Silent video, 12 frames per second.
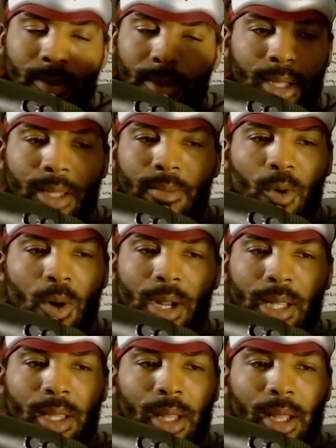Nothing more,
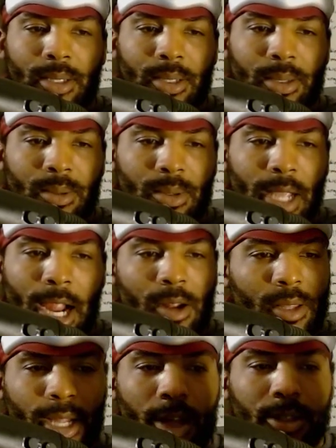nothing less.
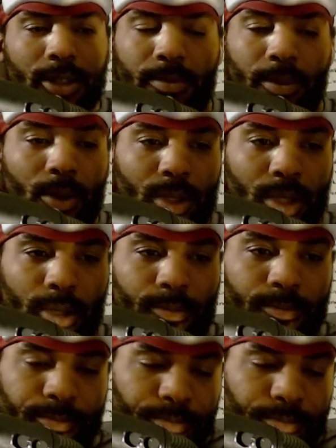Everything else is bullshit.